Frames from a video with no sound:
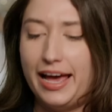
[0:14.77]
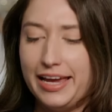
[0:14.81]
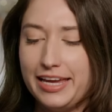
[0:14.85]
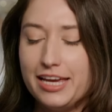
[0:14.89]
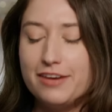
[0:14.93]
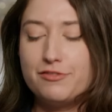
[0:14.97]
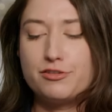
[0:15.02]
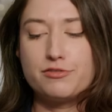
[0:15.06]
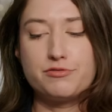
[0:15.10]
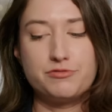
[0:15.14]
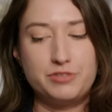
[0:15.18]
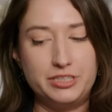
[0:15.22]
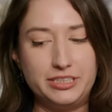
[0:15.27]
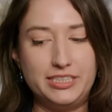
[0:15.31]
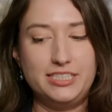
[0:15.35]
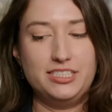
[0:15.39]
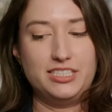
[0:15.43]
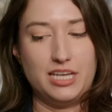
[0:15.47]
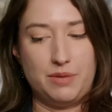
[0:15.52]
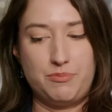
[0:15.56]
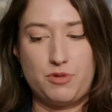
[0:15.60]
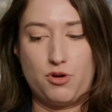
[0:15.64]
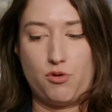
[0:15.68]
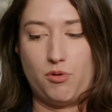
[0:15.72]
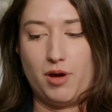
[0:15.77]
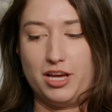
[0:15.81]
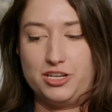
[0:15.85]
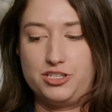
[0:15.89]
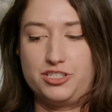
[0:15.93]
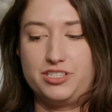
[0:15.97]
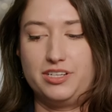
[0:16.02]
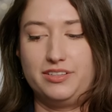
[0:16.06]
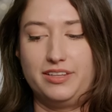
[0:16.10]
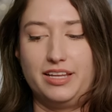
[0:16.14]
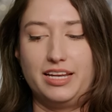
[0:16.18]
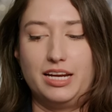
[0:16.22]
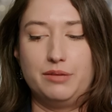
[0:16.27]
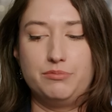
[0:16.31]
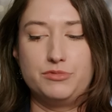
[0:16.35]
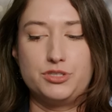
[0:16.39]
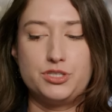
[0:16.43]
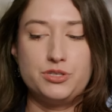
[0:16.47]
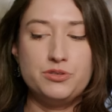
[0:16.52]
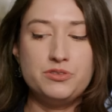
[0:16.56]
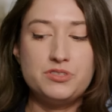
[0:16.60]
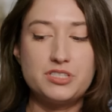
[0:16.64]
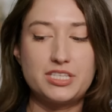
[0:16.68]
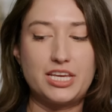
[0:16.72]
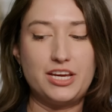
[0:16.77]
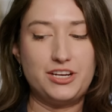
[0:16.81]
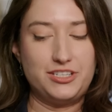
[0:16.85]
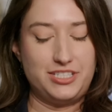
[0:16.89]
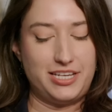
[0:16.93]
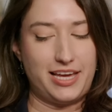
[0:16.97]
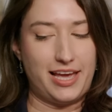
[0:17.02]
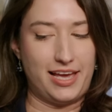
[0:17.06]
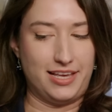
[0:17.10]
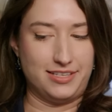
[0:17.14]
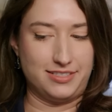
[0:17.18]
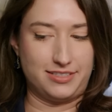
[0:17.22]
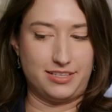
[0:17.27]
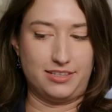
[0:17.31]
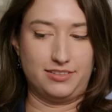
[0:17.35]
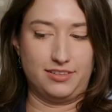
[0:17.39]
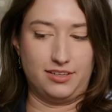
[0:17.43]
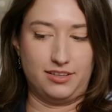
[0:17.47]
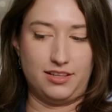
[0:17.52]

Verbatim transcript: I have a really dumb question that I'm too scared to ask in